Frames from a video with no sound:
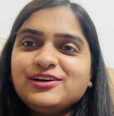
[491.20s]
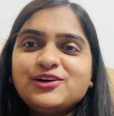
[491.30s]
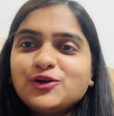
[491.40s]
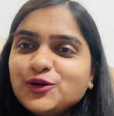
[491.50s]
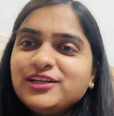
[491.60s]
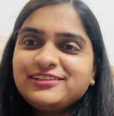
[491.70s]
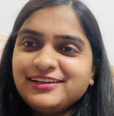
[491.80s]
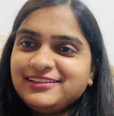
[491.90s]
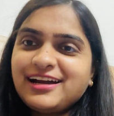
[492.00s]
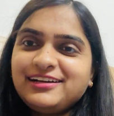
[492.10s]
good
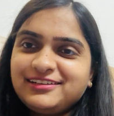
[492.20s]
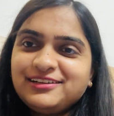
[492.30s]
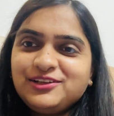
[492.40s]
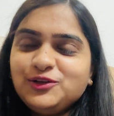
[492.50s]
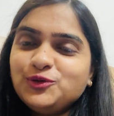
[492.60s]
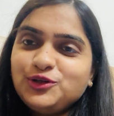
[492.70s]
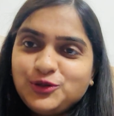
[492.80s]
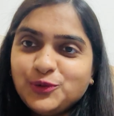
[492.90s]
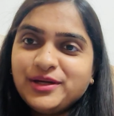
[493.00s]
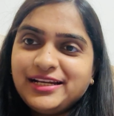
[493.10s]
thing that you
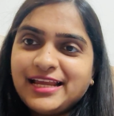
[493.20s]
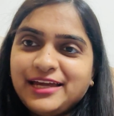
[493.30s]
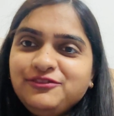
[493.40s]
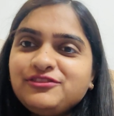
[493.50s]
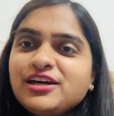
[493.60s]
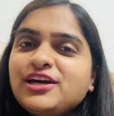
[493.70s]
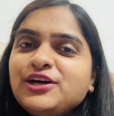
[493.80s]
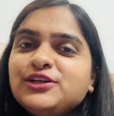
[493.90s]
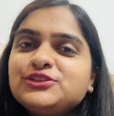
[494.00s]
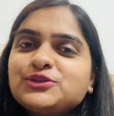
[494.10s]
do in life.
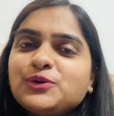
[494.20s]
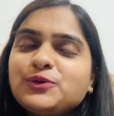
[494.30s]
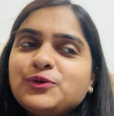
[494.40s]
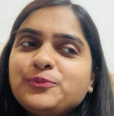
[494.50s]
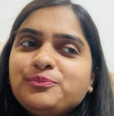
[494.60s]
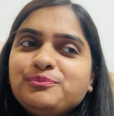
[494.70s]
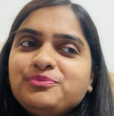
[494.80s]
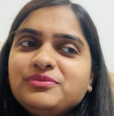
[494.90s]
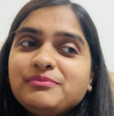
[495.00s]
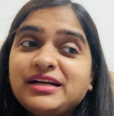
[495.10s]
So,
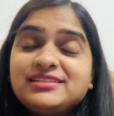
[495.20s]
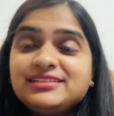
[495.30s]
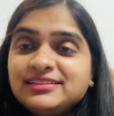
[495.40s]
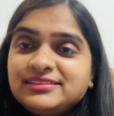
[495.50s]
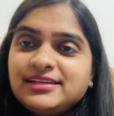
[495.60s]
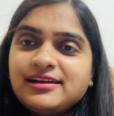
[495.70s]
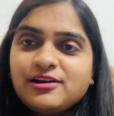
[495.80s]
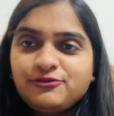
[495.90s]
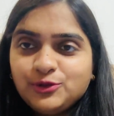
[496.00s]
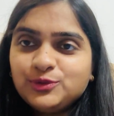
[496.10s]
but since there are
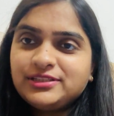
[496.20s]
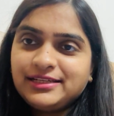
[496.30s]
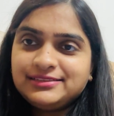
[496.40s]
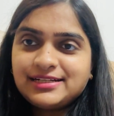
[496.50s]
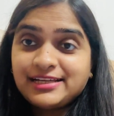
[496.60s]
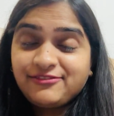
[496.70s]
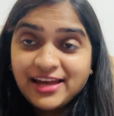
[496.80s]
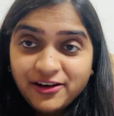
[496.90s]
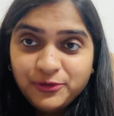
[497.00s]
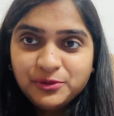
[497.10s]
a few things that have
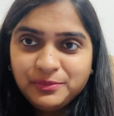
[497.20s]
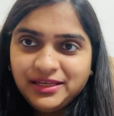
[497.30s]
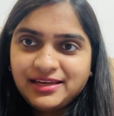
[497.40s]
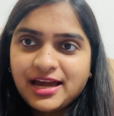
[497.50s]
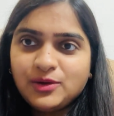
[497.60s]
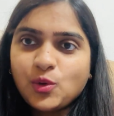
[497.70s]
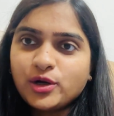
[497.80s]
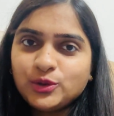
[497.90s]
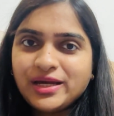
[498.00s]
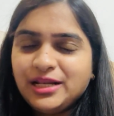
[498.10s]
helped me, I
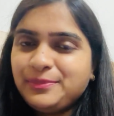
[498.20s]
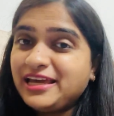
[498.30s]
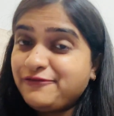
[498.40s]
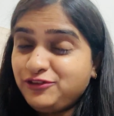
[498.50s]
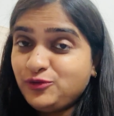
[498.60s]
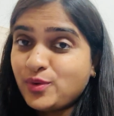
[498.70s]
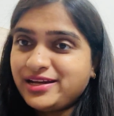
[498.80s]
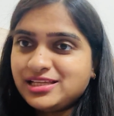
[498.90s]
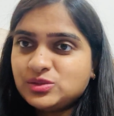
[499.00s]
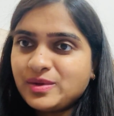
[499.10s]
want to help everyone
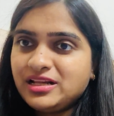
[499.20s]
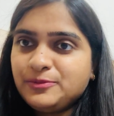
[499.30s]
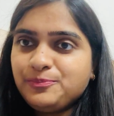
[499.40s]
as well.